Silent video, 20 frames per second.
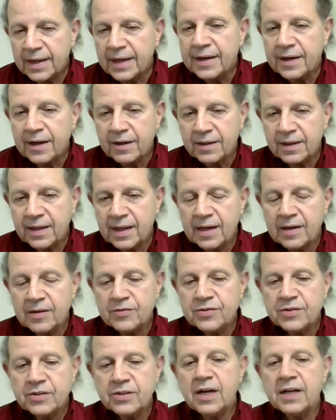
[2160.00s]
in our
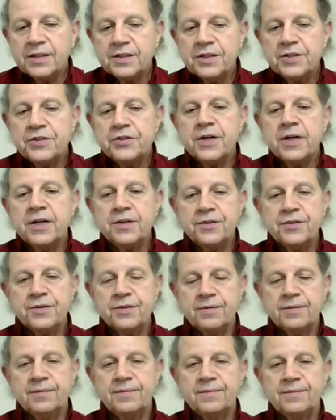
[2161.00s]
lives not to judge
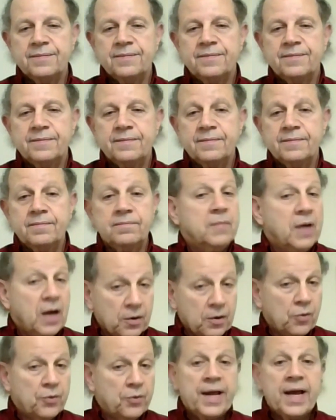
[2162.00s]

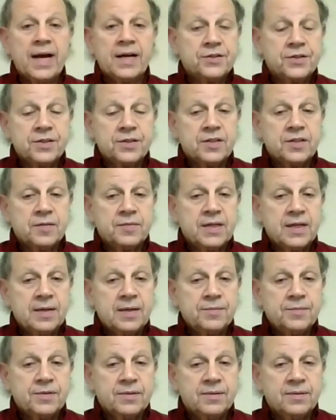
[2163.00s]
our own actions
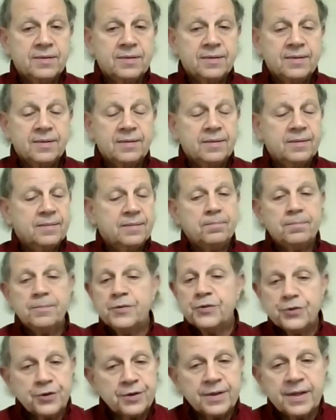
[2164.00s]
sometimes,
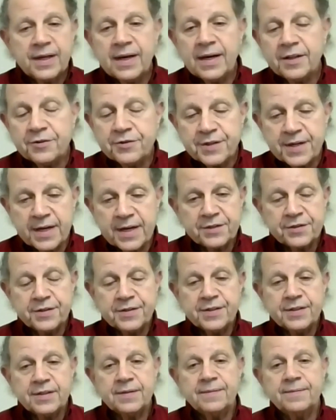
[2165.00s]
certainly others'
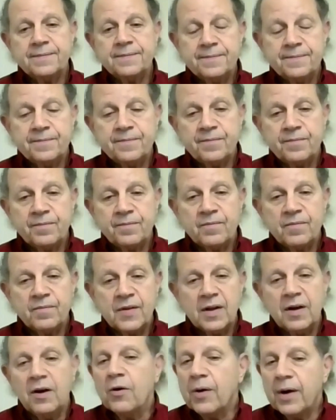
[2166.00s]
actions,
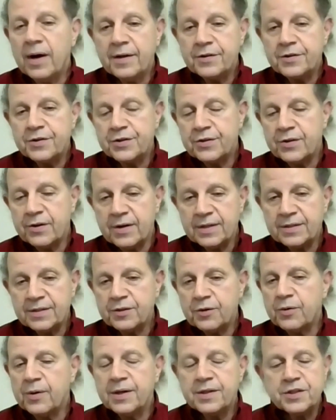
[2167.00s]
or others' thoughts,
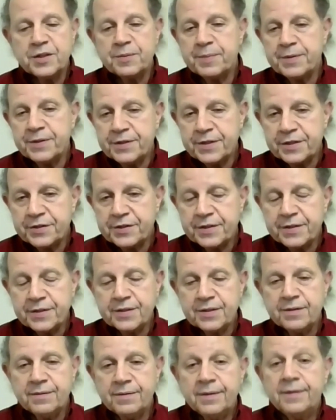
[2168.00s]
or others'
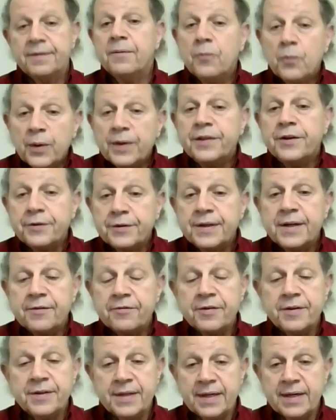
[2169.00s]
positions when they're
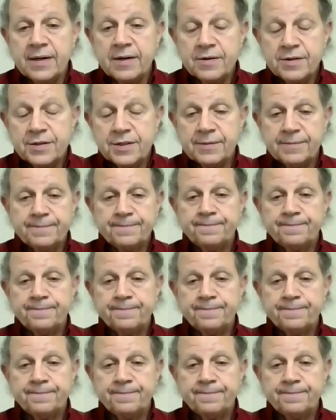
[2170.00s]
different than ours.